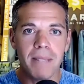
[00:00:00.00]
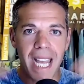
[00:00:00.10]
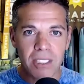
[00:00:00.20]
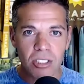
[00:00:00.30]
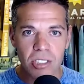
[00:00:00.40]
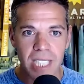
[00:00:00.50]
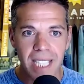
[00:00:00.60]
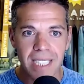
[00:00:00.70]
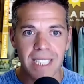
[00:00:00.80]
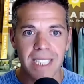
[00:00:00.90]

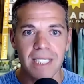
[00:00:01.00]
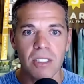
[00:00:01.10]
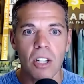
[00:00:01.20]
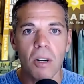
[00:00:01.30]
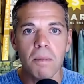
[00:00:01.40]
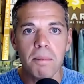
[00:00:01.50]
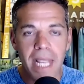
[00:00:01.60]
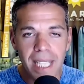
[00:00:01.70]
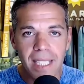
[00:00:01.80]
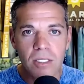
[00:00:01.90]
exercises here. Our
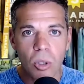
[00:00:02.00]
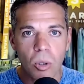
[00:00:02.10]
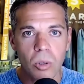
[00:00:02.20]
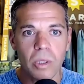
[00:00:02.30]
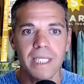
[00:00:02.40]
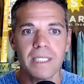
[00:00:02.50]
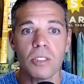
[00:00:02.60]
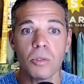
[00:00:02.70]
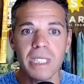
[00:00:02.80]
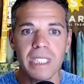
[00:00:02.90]
main goal is
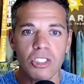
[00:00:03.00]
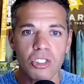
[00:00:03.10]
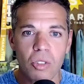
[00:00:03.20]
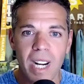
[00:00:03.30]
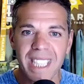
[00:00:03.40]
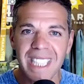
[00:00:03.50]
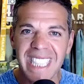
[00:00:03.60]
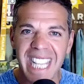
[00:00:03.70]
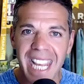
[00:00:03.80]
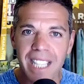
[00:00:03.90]
to really strengthen
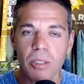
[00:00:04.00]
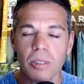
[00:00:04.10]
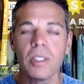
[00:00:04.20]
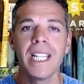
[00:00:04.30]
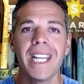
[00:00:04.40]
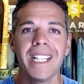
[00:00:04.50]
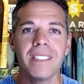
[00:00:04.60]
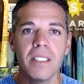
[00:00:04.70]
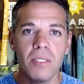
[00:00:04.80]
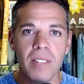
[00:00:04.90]
the ankle
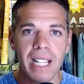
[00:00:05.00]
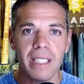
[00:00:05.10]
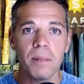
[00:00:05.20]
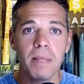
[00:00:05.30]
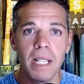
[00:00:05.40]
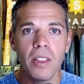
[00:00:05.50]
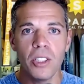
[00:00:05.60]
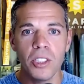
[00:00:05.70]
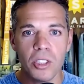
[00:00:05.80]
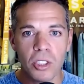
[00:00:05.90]
and develop
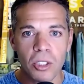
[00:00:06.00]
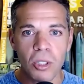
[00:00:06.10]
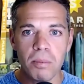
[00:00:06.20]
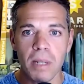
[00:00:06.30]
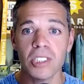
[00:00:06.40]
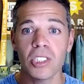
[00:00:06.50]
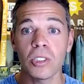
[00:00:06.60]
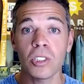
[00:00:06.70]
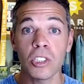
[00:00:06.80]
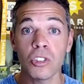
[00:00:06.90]
the
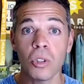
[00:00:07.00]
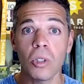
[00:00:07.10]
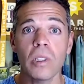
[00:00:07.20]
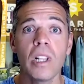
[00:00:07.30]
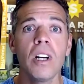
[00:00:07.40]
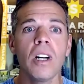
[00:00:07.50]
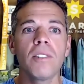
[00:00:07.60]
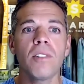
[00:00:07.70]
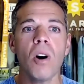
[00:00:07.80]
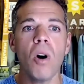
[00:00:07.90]
neuromuscular control
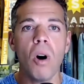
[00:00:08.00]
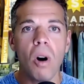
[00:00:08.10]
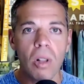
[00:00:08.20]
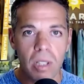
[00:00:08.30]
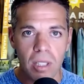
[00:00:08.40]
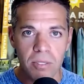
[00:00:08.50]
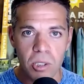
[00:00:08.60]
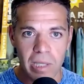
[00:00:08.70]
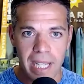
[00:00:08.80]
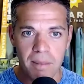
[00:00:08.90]
of all of
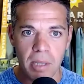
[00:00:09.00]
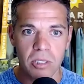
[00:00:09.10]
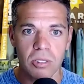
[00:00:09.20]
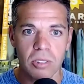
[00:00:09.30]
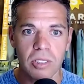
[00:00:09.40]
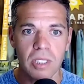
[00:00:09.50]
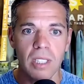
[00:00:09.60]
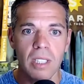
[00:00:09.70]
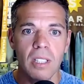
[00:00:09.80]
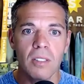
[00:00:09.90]
your leg muscles,
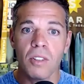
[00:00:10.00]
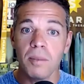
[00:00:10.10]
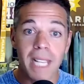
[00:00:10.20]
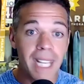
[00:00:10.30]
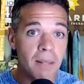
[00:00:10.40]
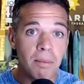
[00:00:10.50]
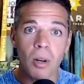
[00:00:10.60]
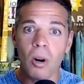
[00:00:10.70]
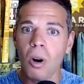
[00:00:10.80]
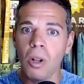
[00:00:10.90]
from the hip
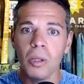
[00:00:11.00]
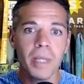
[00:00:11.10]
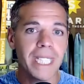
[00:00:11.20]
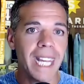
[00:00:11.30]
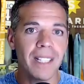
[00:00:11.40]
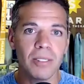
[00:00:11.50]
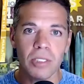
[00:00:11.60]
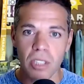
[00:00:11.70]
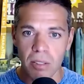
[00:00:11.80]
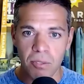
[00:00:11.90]
all the way down
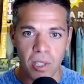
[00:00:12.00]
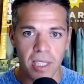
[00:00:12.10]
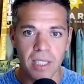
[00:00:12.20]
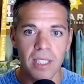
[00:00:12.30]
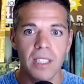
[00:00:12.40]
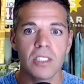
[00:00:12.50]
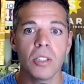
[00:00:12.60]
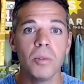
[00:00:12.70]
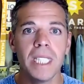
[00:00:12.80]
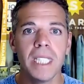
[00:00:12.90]
to the foot.
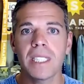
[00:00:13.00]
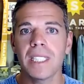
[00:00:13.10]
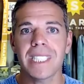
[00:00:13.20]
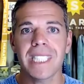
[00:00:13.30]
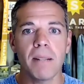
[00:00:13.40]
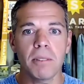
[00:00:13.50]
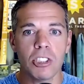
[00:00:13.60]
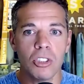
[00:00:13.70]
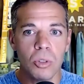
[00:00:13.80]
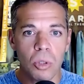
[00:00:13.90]
So we need to
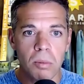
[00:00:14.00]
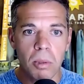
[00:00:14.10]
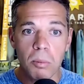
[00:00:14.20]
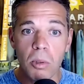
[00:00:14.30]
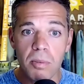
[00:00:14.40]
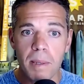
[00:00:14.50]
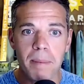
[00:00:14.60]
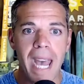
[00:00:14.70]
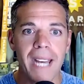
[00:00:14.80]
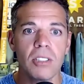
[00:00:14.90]
establish normal movement
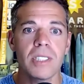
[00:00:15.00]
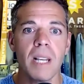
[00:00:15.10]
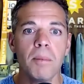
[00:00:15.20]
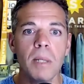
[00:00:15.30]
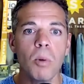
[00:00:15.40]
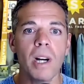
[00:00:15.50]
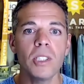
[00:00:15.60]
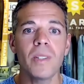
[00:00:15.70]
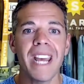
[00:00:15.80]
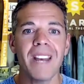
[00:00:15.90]
patterns, and we
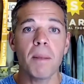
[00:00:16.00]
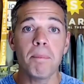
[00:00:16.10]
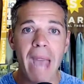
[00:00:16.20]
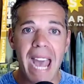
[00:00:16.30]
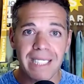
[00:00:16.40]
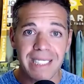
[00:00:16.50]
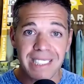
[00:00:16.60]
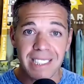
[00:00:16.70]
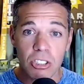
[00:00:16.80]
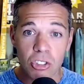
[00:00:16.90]
want you to have the
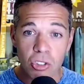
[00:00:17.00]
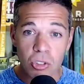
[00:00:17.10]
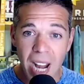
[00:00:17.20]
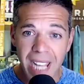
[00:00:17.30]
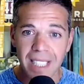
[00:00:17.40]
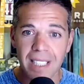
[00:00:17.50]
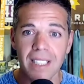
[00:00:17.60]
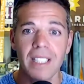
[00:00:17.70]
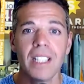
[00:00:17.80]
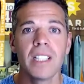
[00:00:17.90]
balance and strength
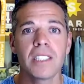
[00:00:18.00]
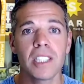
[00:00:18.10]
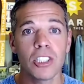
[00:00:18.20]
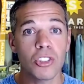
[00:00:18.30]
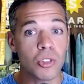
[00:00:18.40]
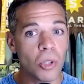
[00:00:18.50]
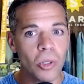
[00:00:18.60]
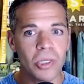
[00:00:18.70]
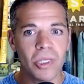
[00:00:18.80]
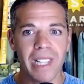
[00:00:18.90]
to
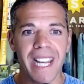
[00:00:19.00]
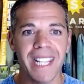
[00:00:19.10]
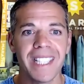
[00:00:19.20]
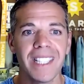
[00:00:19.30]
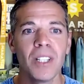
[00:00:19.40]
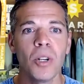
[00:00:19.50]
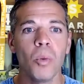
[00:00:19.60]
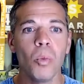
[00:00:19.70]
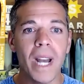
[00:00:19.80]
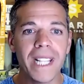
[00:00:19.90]
control your leg
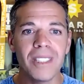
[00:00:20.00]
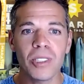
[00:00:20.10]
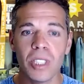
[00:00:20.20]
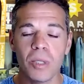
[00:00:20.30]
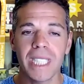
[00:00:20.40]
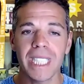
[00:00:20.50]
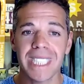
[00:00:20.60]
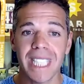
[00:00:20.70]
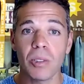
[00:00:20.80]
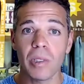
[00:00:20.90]
when you're doing
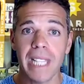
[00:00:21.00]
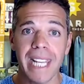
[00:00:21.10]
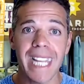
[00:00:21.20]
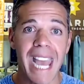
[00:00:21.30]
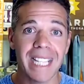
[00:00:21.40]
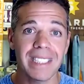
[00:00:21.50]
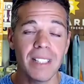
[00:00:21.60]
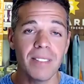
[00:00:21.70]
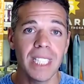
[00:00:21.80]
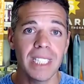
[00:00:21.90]
single leg
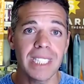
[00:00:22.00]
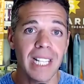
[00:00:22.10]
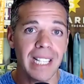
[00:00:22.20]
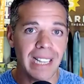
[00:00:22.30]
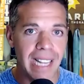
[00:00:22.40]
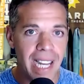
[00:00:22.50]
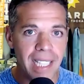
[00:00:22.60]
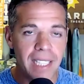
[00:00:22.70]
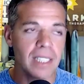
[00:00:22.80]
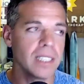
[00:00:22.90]
activities.
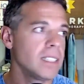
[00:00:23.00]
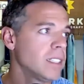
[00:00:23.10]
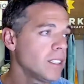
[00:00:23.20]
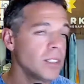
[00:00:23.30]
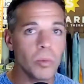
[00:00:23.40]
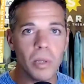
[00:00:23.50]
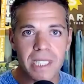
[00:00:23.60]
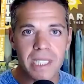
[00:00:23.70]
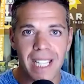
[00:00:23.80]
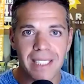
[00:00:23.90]
Like,
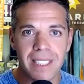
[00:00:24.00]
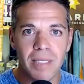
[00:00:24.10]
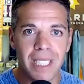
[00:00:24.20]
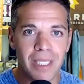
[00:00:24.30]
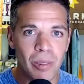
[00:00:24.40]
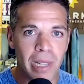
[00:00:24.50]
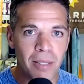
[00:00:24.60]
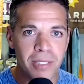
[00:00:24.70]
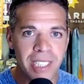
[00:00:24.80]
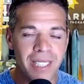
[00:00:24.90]
what's the activity you
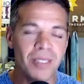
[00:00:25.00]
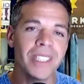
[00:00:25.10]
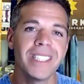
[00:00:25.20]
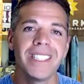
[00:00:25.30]
love to do?